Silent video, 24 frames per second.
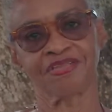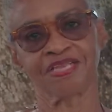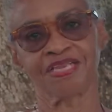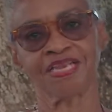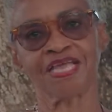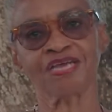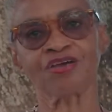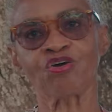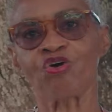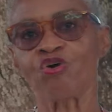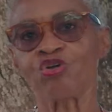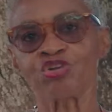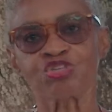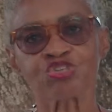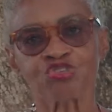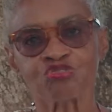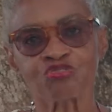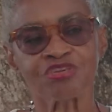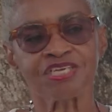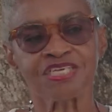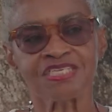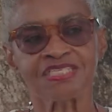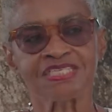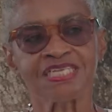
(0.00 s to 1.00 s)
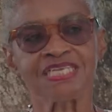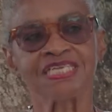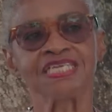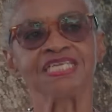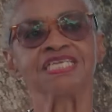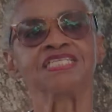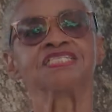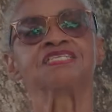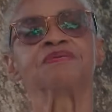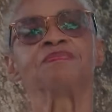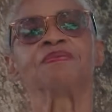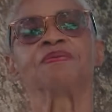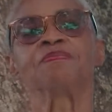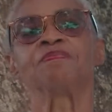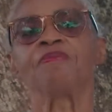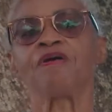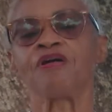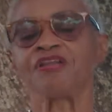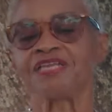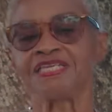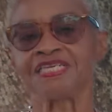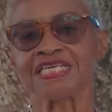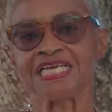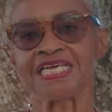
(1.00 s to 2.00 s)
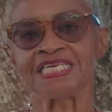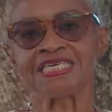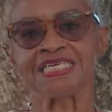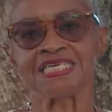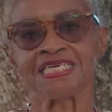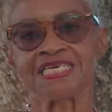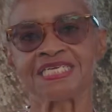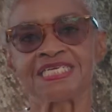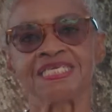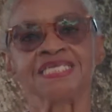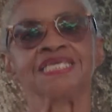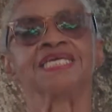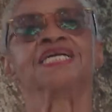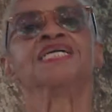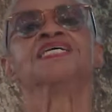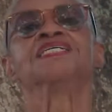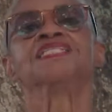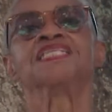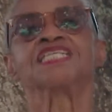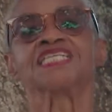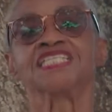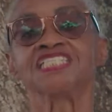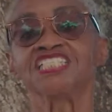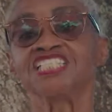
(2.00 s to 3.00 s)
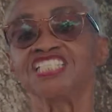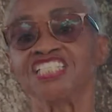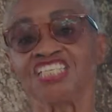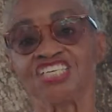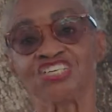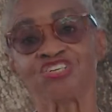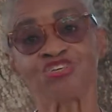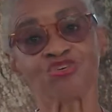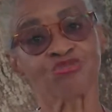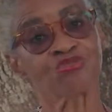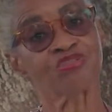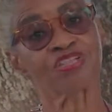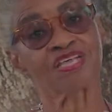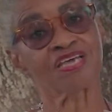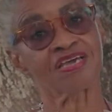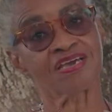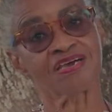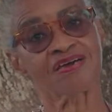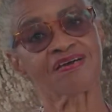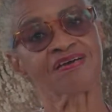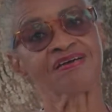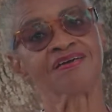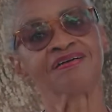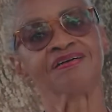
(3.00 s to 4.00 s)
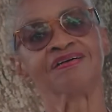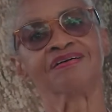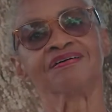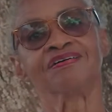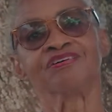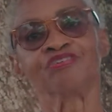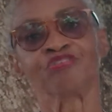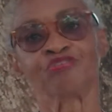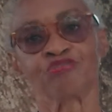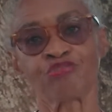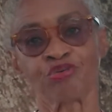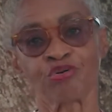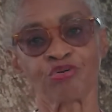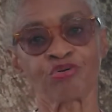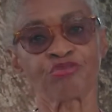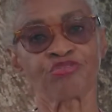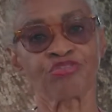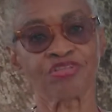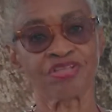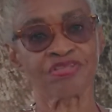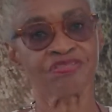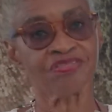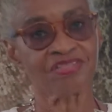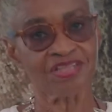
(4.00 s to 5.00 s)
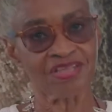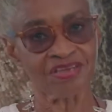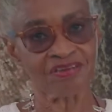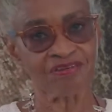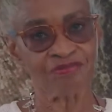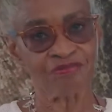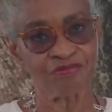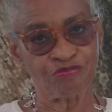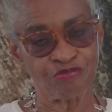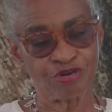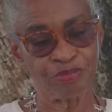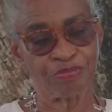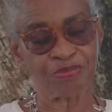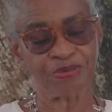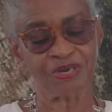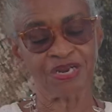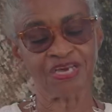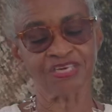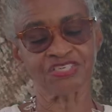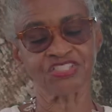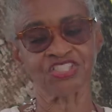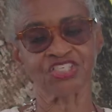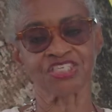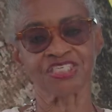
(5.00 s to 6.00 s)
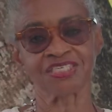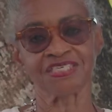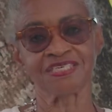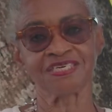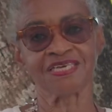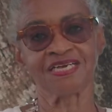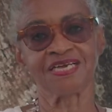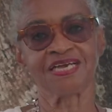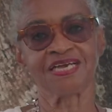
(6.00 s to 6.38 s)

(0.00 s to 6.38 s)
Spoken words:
Like all trees, they need to be pollinated to continue their growth and their reproduction.